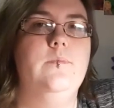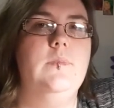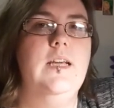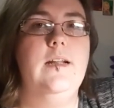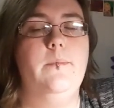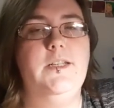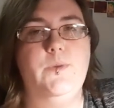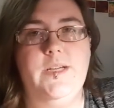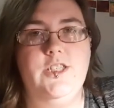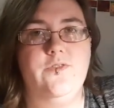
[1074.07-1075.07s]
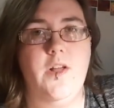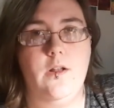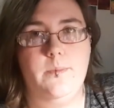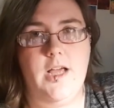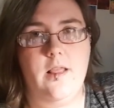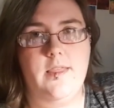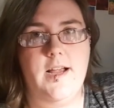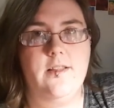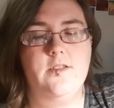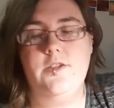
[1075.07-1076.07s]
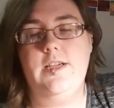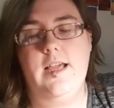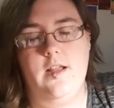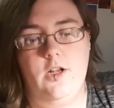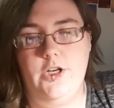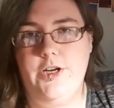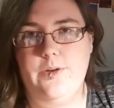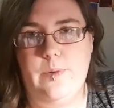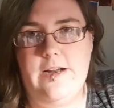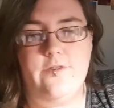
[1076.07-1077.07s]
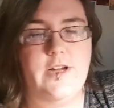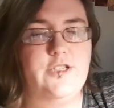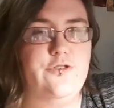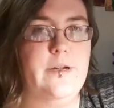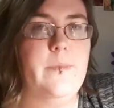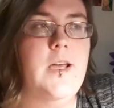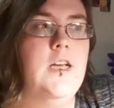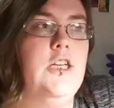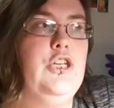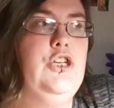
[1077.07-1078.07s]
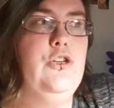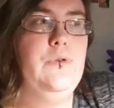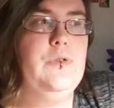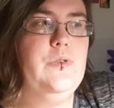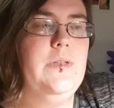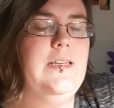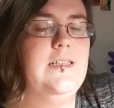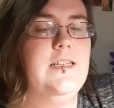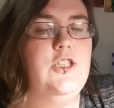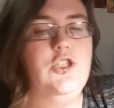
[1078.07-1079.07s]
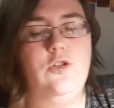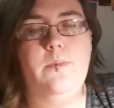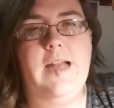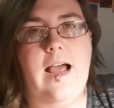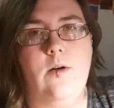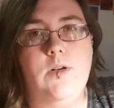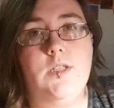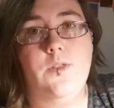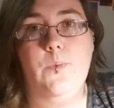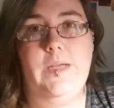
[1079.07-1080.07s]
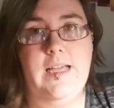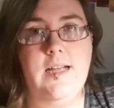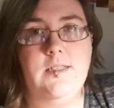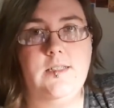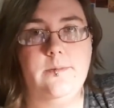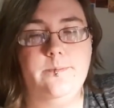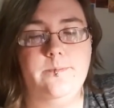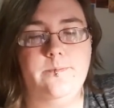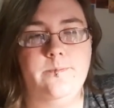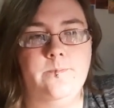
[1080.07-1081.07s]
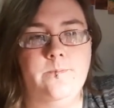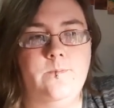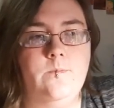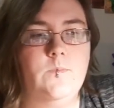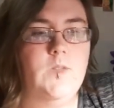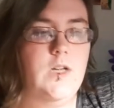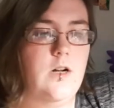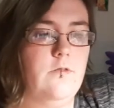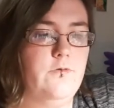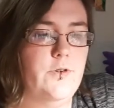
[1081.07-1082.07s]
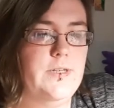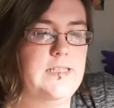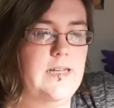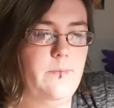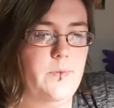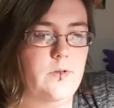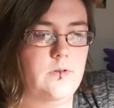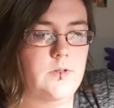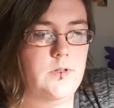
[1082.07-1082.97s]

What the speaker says: hit up my Twitch. Follow me on there so you get alerted whenever I stream. Usually it's at stupid hours on the weekend. You know, for example,